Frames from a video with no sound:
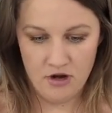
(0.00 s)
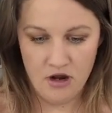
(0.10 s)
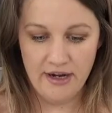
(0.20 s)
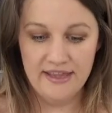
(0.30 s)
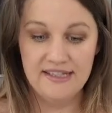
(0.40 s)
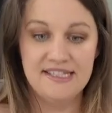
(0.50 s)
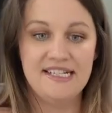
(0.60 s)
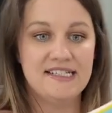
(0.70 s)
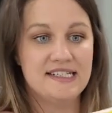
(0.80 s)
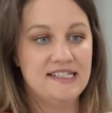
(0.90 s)
Okay, the
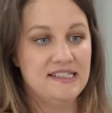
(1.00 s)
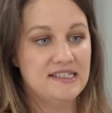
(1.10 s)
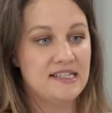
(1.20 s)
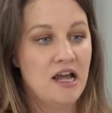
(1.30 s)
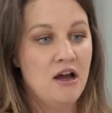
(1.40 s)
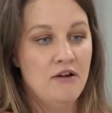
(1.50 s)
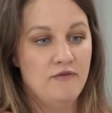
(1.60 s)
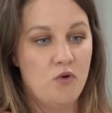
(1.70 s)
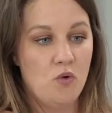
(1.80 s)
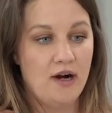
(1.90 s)
Seasons
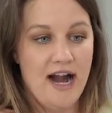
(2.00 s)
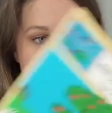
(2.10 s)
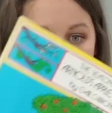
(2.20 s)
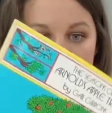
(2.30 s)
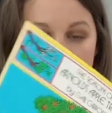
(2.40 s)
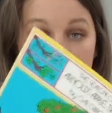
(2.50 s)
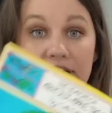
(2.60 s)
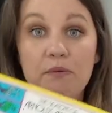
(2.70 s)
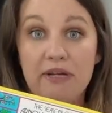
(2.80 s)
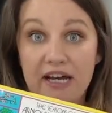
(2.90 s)
for Apple
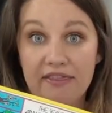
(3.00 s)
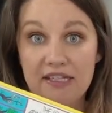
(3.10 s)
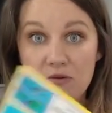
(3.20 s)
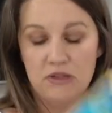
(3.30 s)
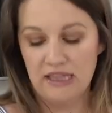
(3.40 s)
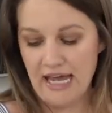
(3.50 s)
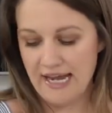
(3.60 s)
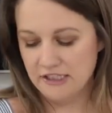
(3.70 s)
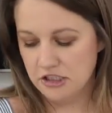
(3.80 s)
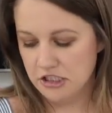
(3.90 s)
Tree. We got this one
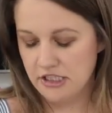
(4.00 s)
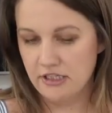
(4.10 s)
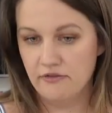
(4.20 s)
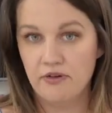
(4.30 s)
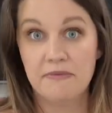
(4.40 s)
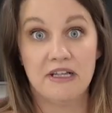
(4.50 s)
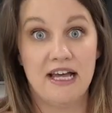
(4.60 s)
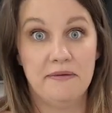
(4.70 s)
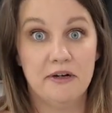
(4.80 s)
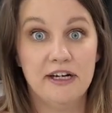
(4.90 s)
last year from the
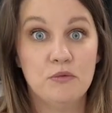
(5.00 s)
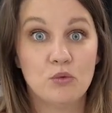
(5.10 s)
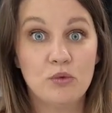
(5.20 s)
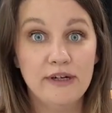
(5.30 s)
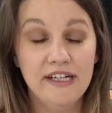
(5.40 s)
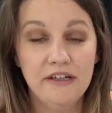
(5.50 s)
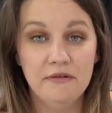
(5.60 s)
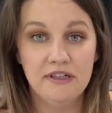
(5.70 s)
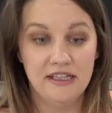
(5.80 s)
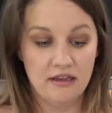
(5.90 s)
library and
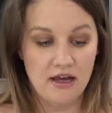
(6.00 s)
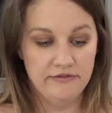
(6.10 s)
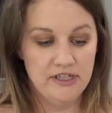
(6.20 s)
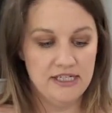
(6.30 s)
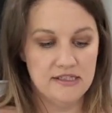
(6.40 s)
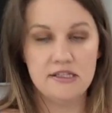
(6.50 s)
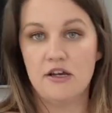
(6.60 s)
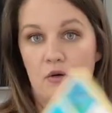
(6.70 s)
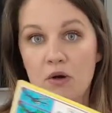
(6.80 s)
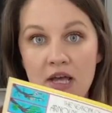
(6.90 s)
really loved it.
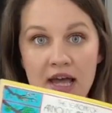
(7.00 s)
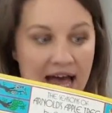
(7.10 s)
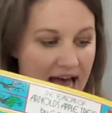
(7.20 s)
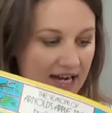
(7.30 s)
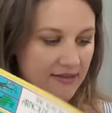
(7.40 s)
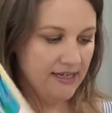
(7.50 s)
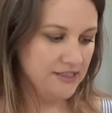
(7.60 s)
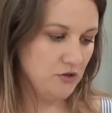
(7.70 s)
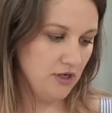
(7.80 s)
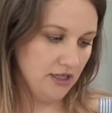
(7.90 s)
So adding that
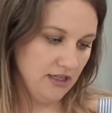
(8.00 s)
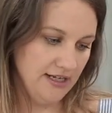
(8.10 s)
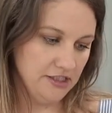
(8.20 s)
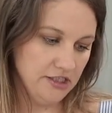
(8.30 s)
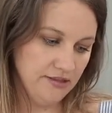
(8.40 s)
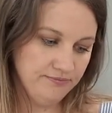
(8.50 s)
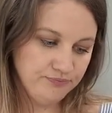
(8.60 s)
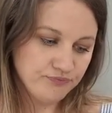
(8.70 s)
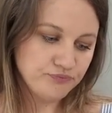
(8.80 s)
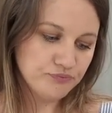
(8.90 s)
to our collection.
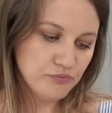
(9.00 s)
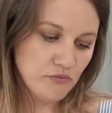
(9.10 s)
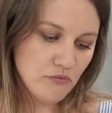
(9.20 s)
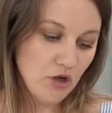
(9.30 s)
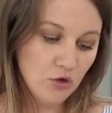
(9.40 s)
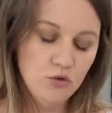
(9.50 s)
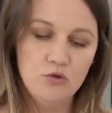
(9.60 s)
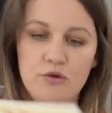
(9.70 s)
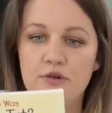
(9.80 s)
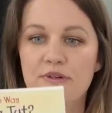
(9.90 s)

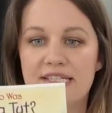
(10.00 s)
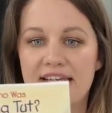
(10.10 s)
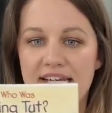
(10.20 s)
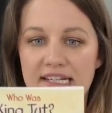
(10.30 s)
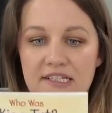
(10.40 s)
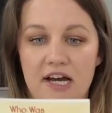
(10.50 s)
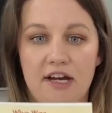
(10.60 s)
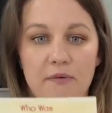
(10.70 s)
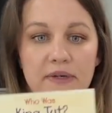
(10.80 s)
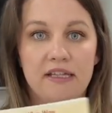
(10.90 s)
Ooh, Who is King
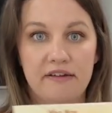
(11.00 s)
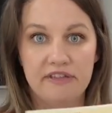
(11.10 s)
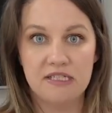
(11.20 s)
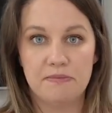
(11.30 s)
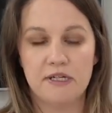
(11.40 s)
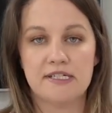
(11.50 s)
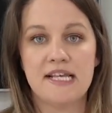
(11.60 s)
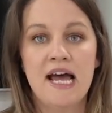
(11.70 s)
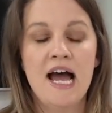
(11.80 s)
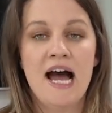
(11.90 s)
Tut? We love these books.
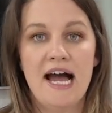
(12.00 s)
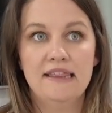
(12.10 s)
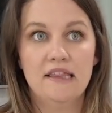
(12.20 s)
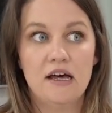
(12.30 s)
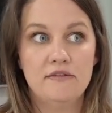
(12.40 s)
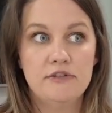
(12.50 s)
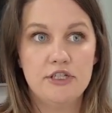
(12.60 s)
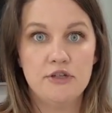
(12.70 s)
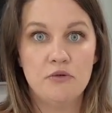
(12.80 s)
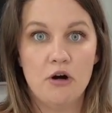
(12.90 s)
I love
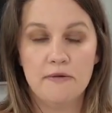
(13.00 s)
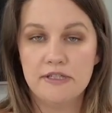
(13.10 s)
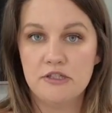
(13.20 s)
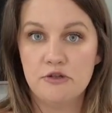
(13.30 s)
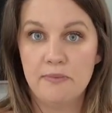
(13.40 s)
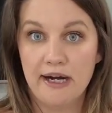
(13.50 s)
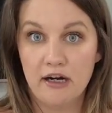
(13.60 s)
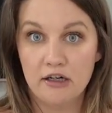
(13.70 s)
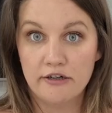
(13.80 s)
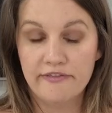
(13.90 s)
to always do
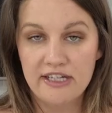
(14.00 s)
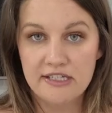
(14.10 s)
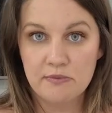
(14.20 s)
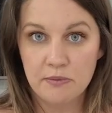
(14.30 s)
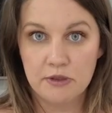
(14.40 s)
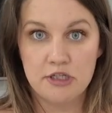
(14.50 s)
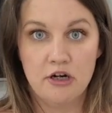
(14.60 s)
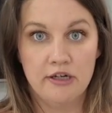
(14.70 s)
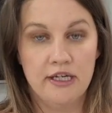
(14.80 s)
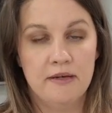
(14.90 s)
biographies when we're
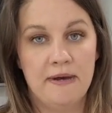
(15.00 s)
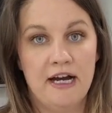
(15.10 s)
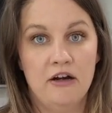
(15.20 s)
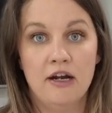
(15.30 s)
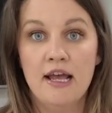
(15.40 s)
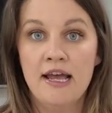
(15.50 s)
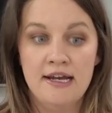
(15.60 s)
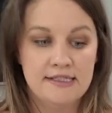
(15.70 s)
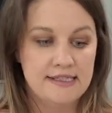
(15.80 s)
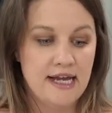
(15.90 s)
talking about
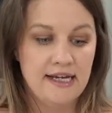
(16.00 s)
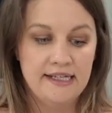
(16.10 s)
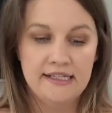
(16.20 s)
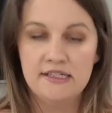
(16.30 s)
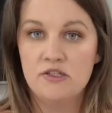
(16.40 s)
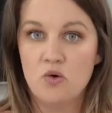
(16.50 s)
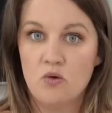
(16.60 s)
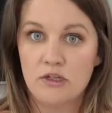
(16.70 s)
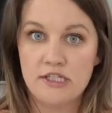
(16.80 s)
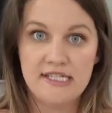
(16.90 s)
science
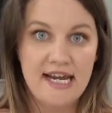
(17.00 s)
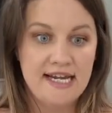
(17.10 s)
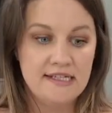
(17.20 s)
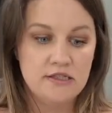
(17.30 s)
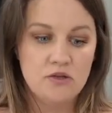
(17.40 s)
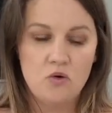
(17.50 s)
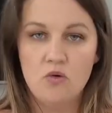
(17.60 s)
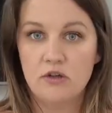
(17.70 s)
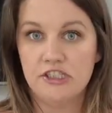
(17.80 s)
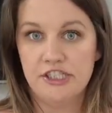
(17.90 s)
or states
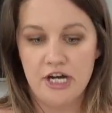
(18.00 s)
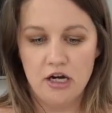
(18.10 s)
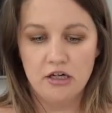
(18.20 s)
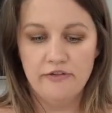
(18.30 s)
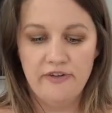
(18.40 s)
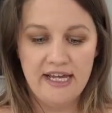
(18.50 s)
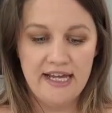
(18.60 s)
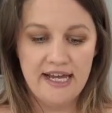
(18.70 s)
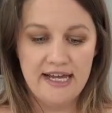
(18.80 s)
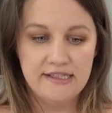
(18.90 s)
or
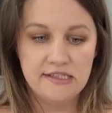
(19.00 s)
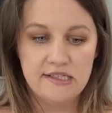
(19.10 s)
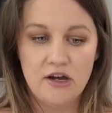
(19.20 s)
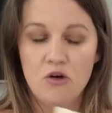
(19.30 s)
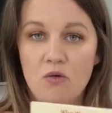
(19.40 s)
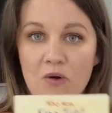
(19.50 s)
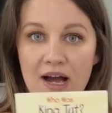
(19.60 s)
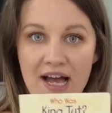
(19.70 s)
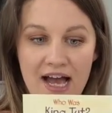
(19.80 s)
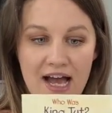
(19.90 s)
geography. And so
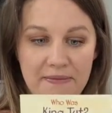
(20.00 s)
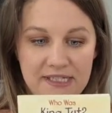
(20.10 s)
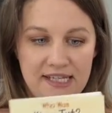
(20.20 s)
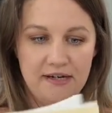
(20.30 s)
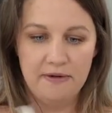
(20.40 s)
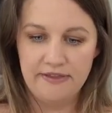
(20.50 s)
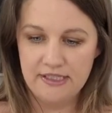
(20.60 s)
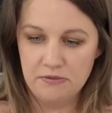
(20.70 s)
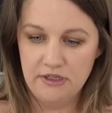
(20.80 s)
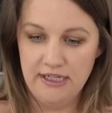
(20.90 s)
I'm excited about
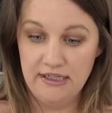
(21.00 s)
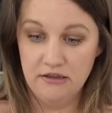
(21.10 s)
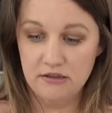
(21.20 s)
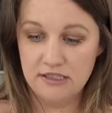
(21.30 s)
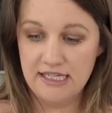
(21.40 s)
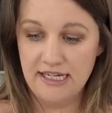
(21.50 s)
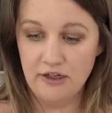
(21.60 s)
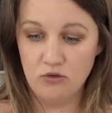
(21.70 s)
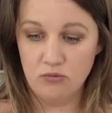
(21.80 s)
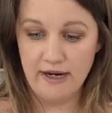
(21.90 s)
this one. It looks in
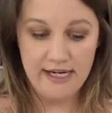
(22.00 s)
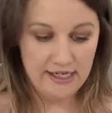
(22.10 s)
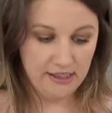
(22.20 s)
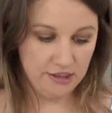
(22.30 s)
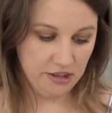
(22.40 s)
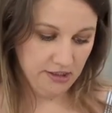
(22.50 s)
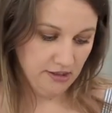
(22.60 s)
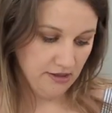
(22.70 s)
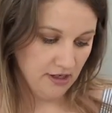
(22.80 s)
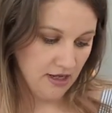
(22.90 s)
great condition.